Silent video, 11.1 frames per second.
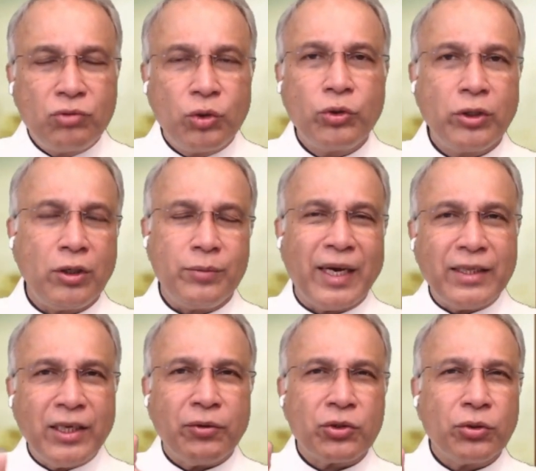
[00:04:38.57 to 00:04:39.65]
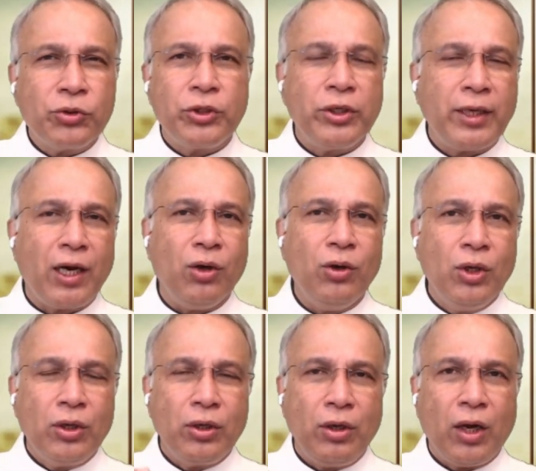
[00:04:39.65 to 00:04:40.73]
two terms. I think it was Hu Jintao,
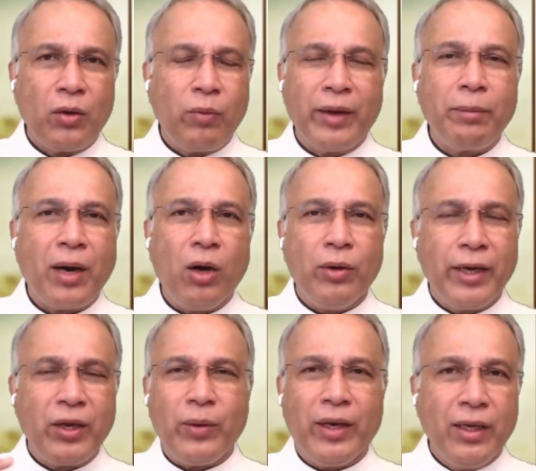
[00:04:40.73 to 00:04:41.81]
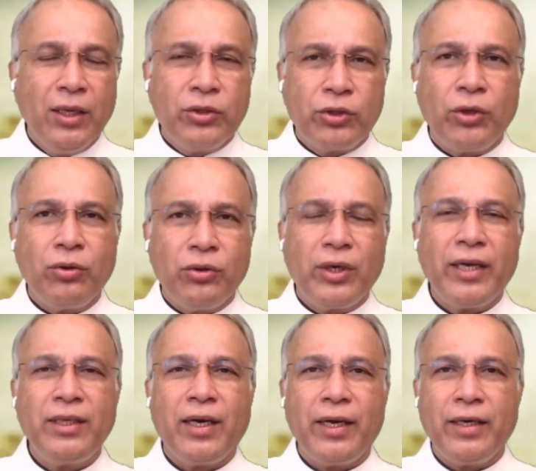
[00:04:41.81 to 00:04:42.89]
not Wen Bao. Anyway, so you, you
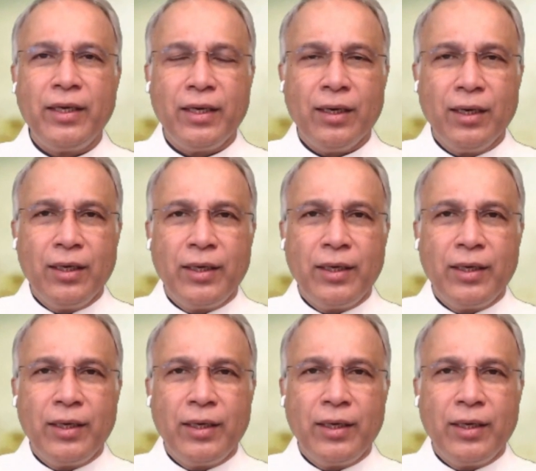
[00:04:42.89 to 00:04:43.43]
get the idea.